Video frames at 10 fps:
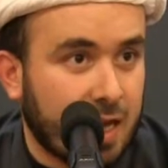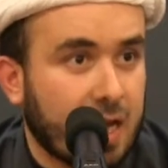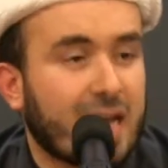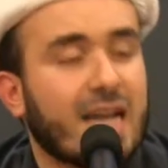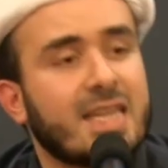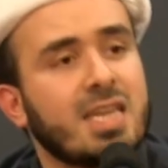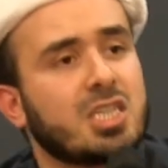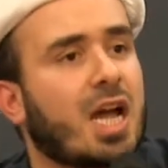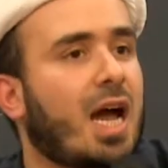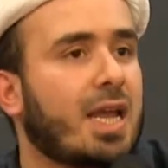
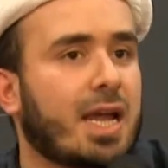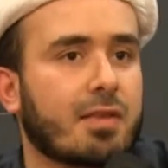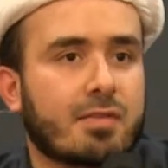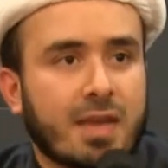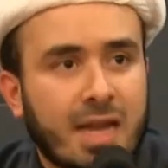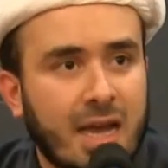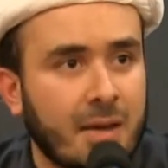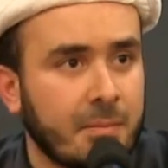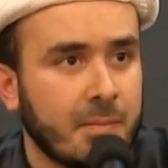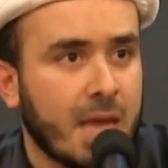Khadija alayhi
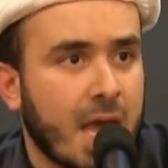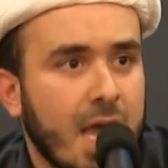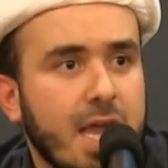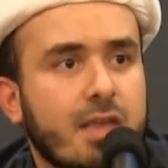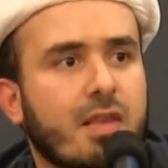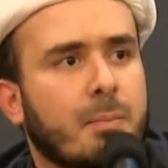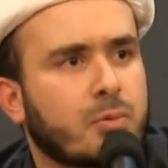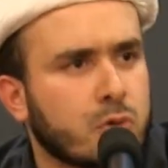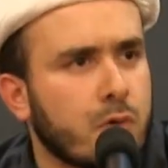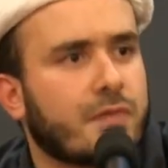salam is a
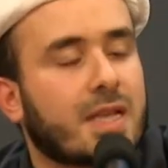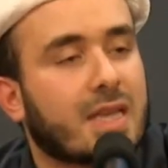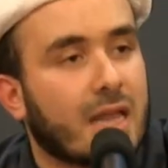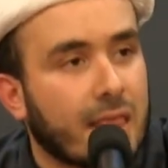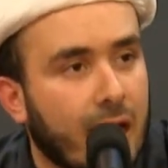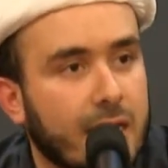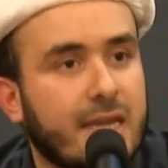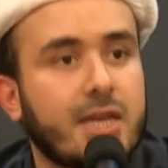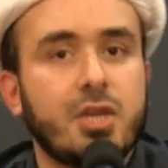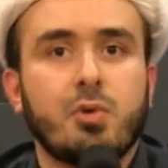proof that Allah
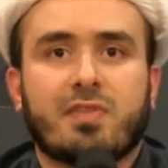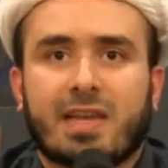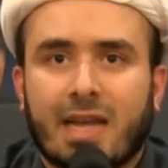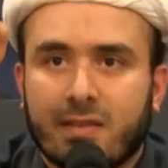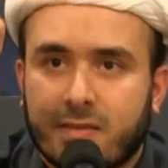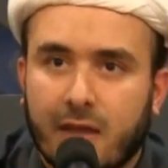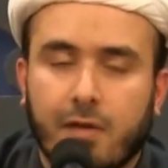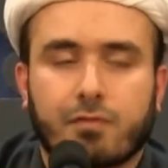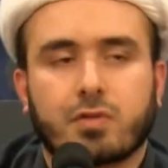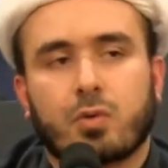can use against
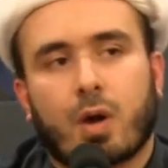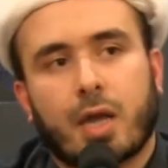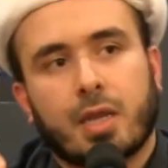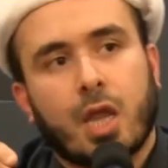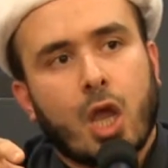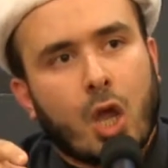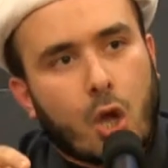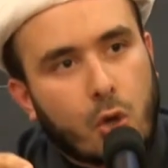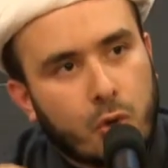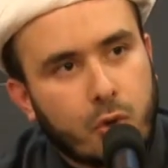everyone
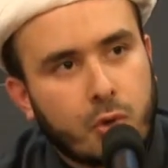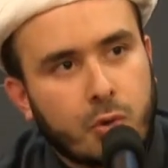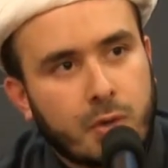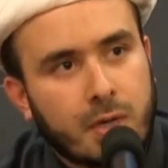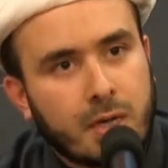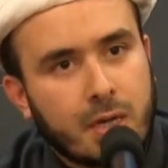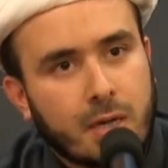who